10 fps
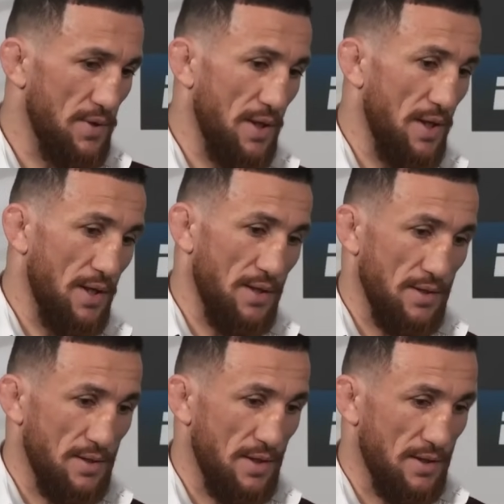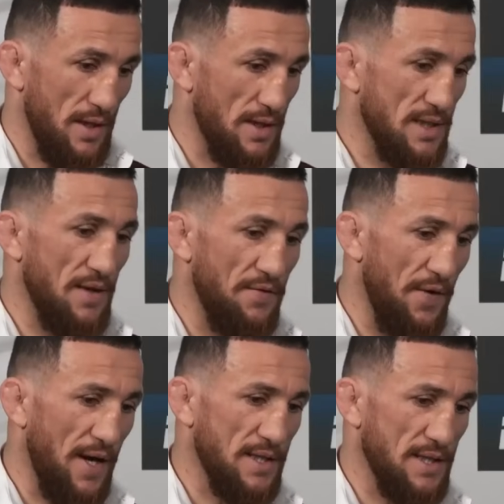there is the
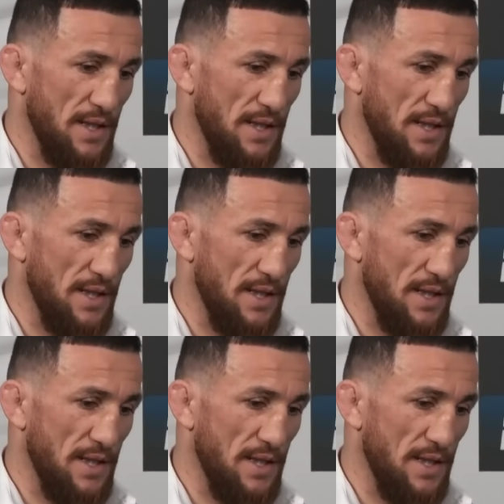facts.